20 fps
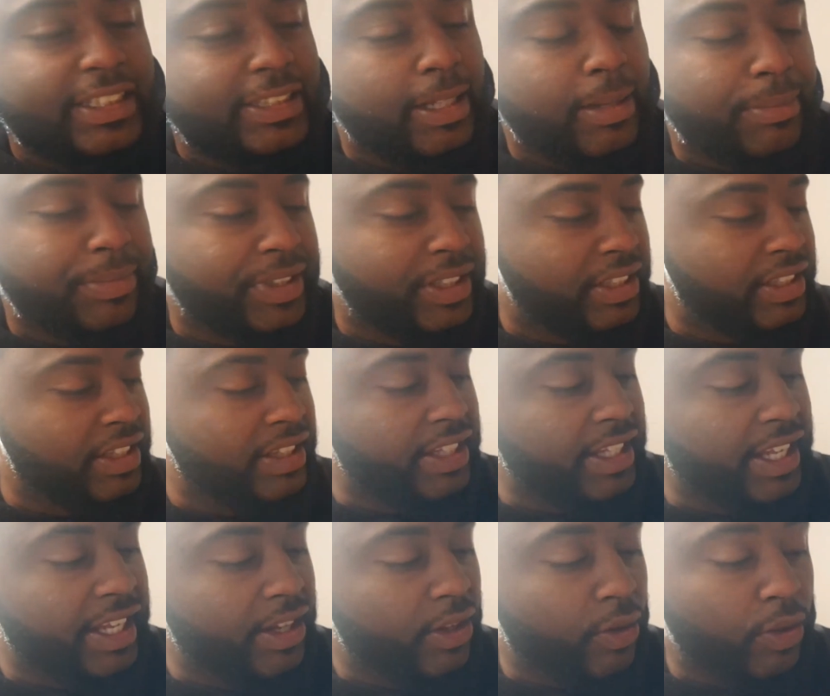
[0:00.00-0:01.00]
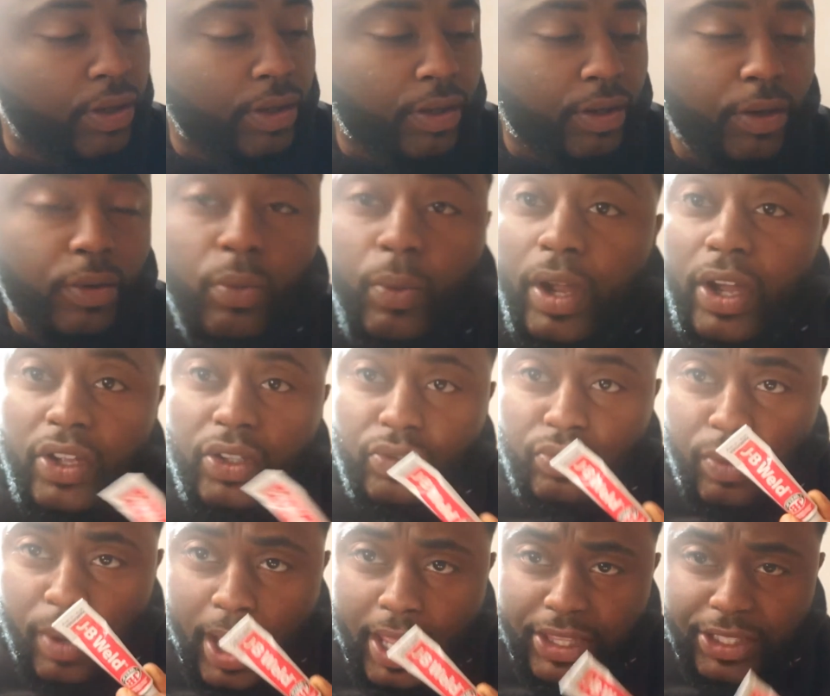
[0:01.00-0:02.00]
something that, or WELD
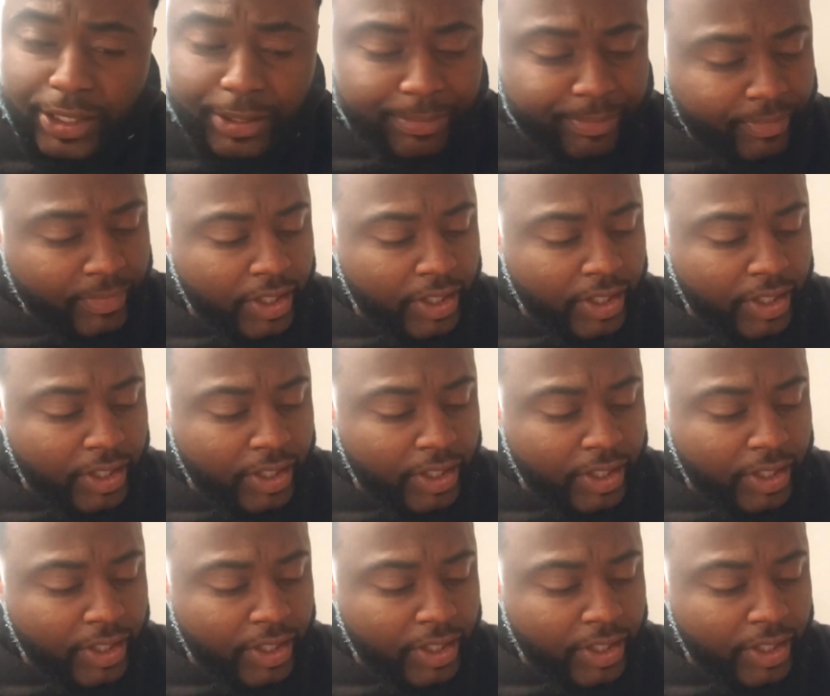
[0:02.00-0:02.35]
rather,